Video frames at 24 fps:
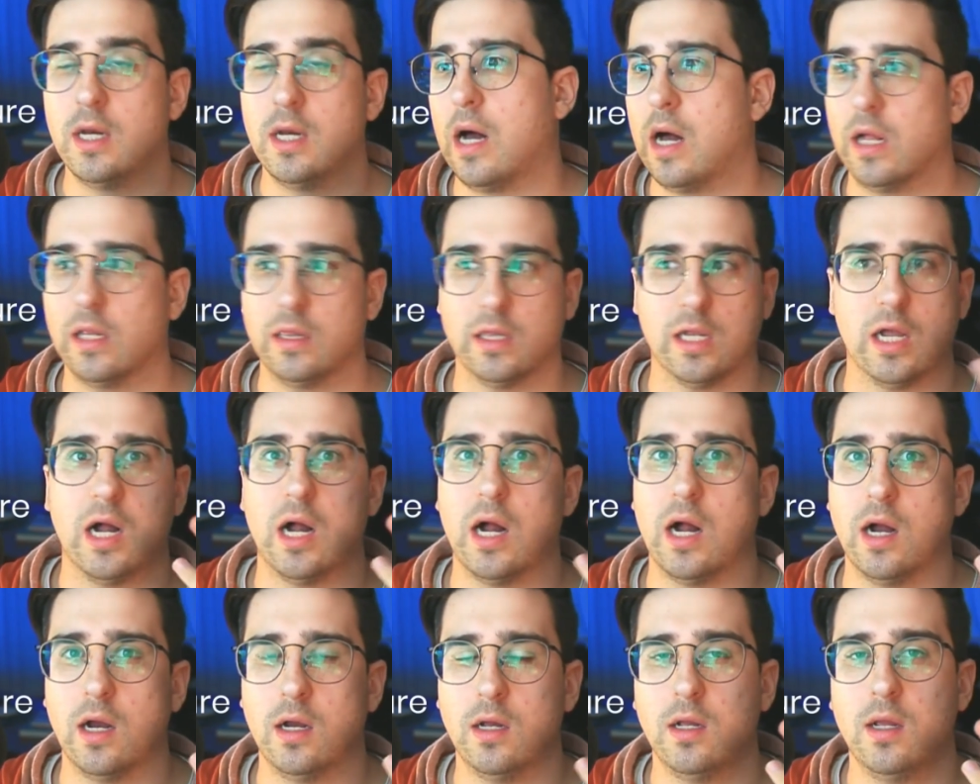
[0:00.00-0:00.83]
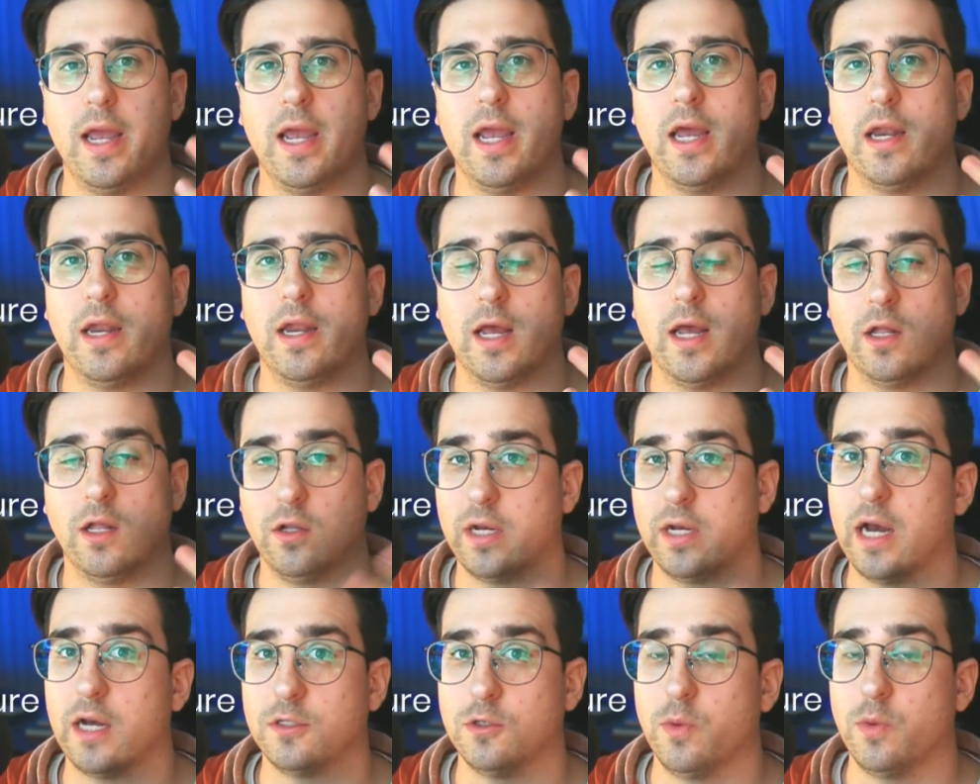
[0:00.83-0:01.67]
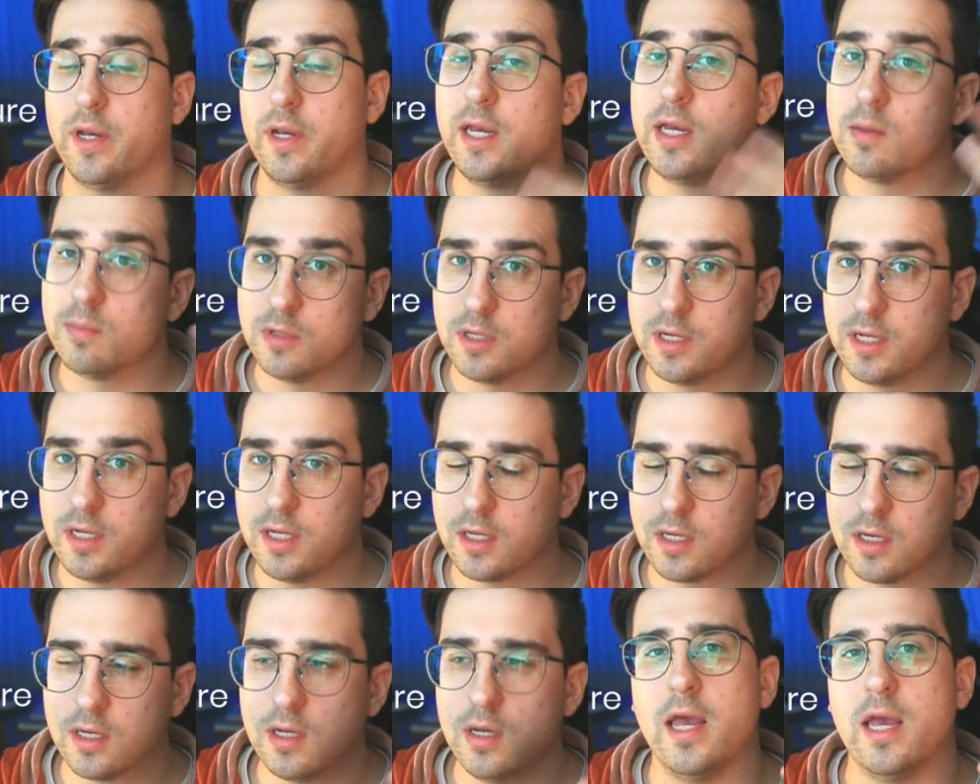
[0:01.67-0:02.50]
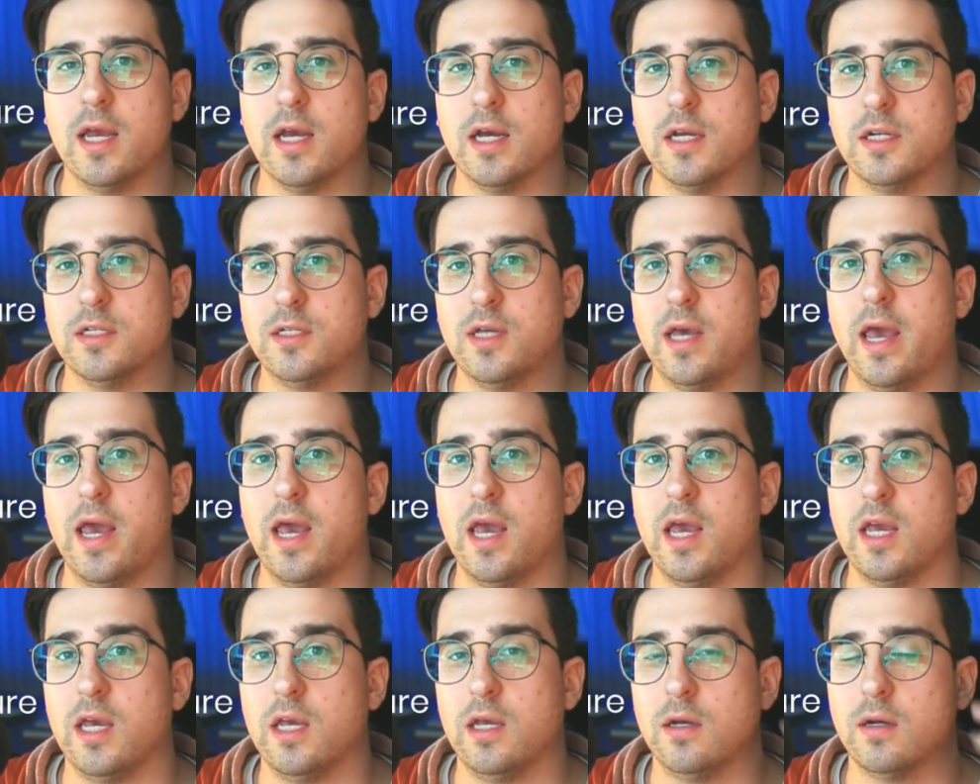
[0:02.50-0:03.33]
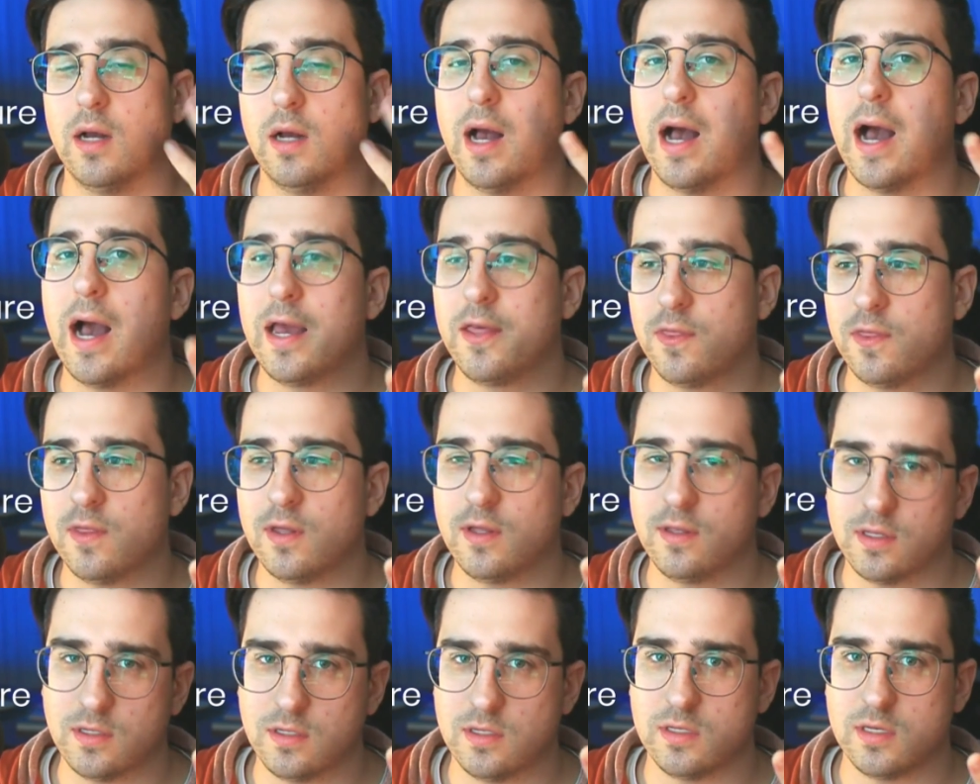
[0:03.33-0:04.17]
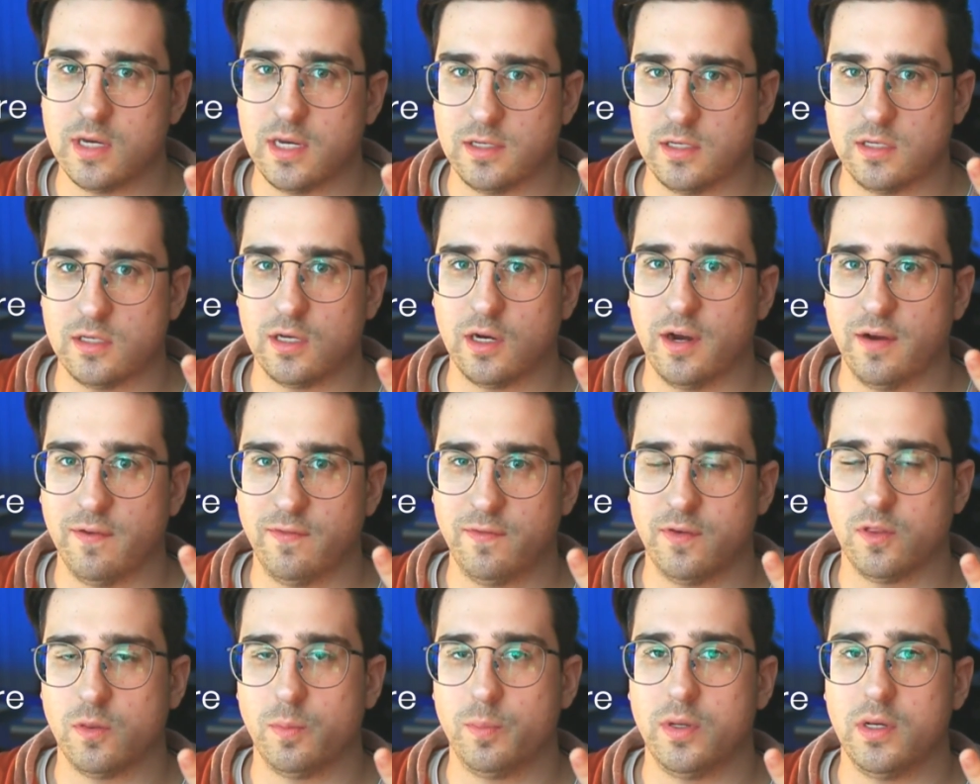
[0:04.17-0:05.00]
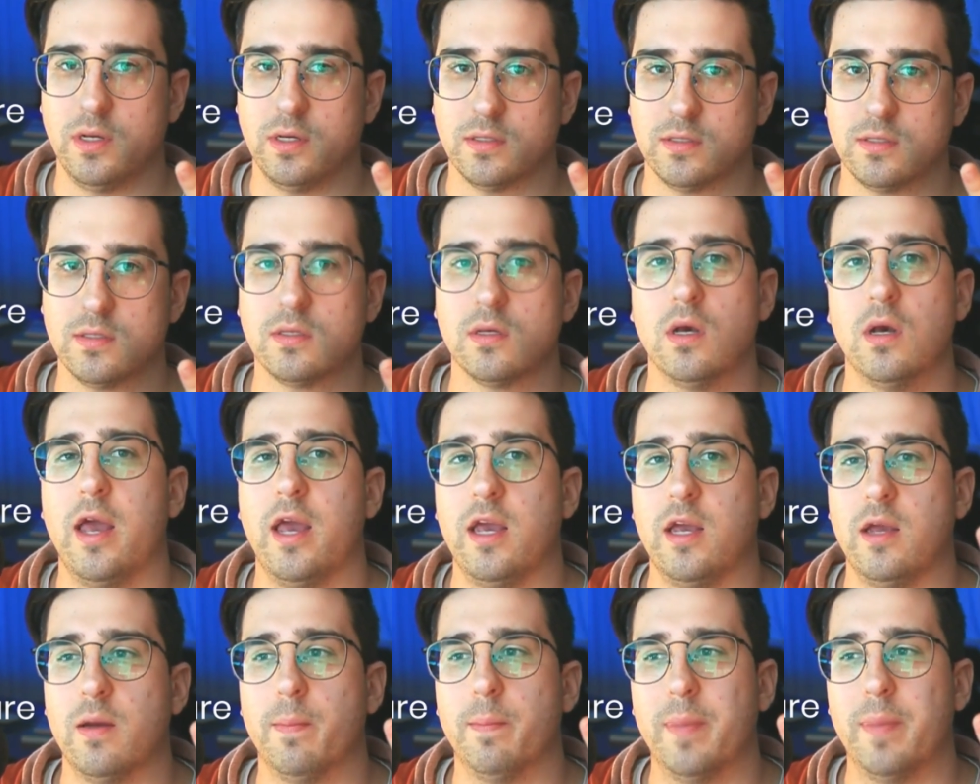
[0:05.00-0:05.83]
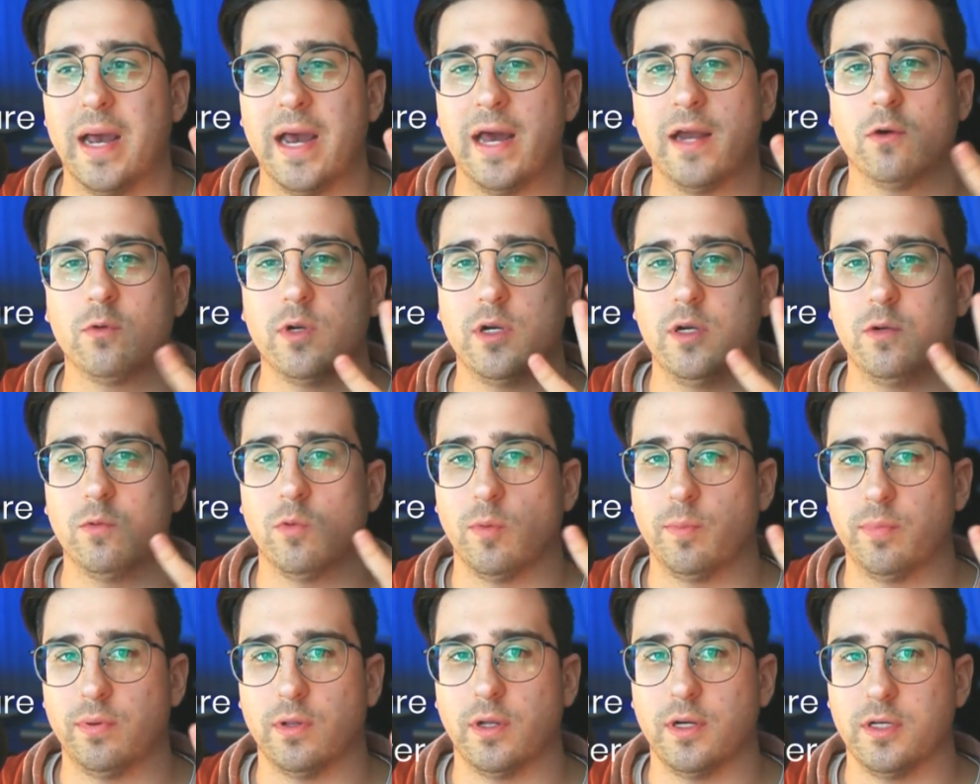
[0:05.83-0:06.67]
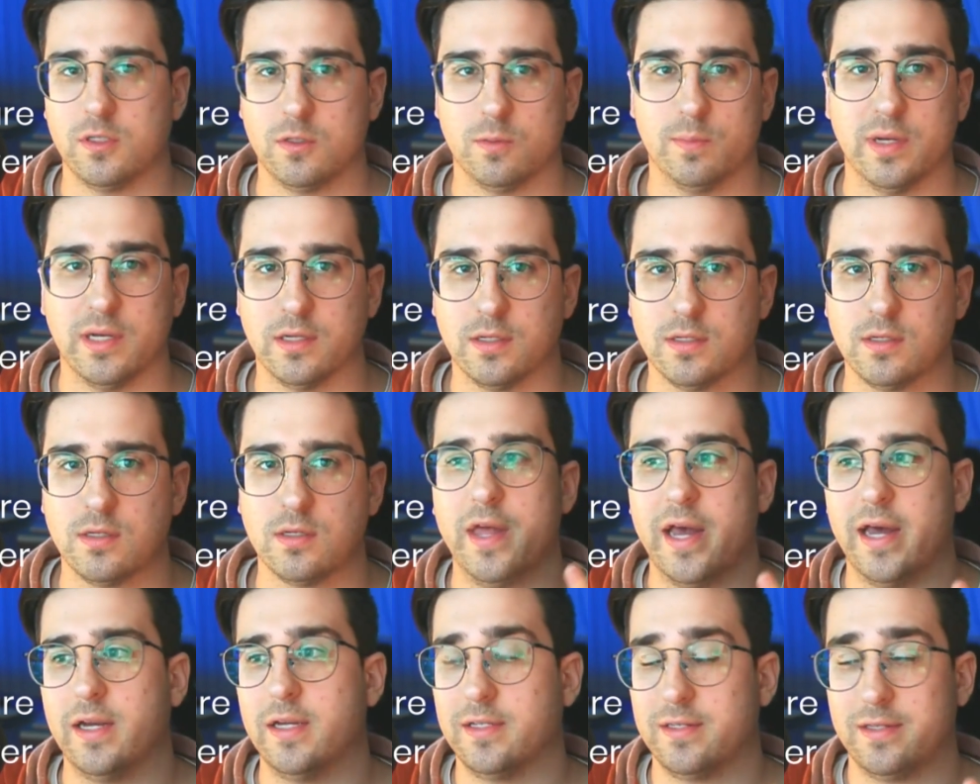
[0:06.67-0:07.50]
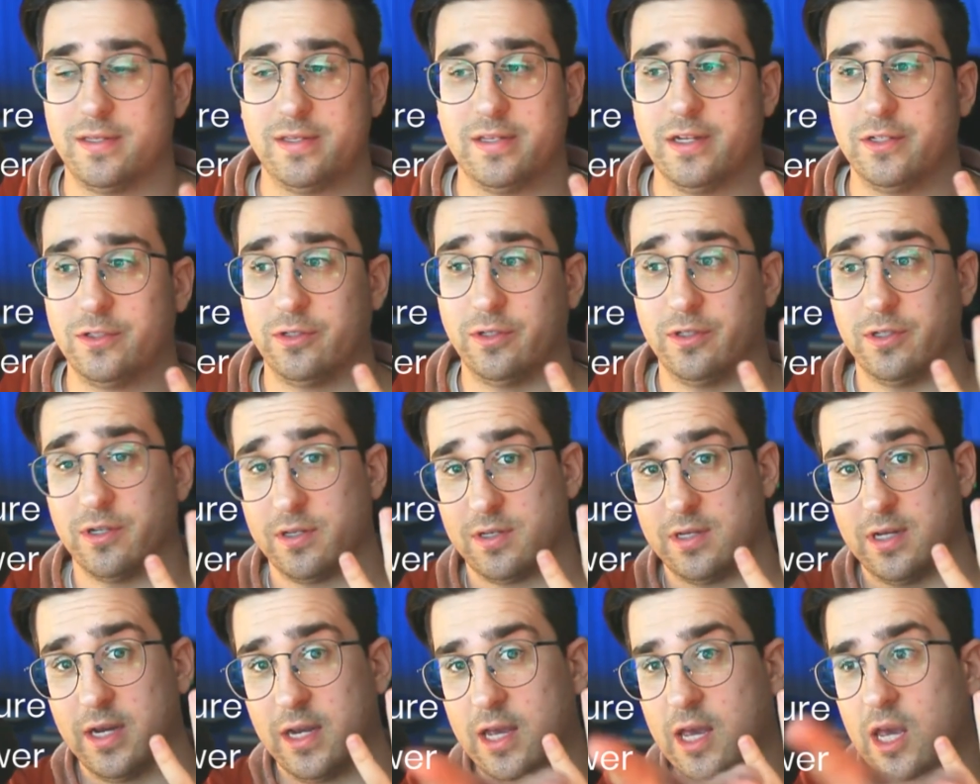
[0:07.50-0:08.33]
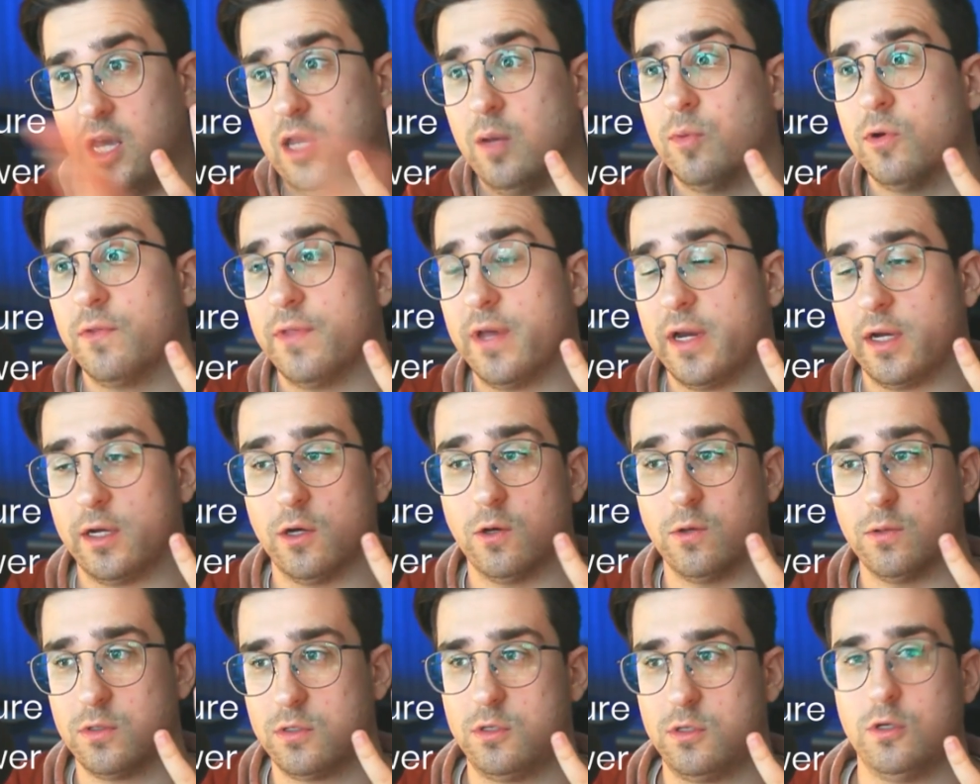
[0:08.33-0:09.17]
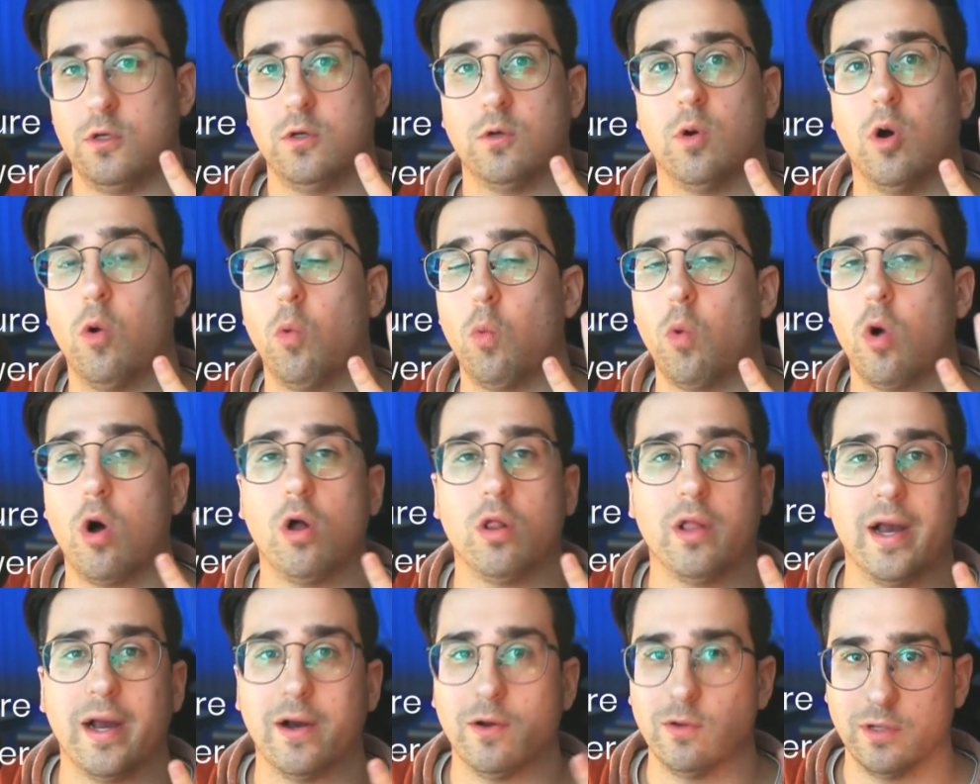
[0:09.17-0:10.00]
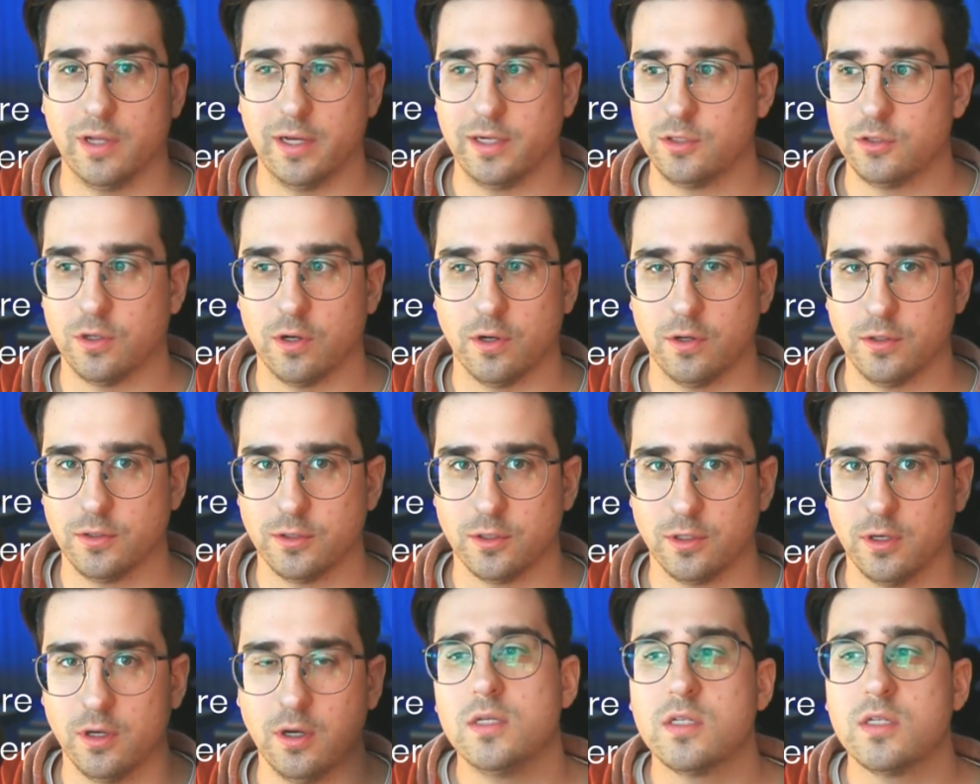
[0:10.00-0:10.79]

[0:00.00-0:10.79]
a la an Elgato Cam Link, and I think this is necessary 5th piece, a battery replacement that is essentially just a cable that goes to a wall outlet charger.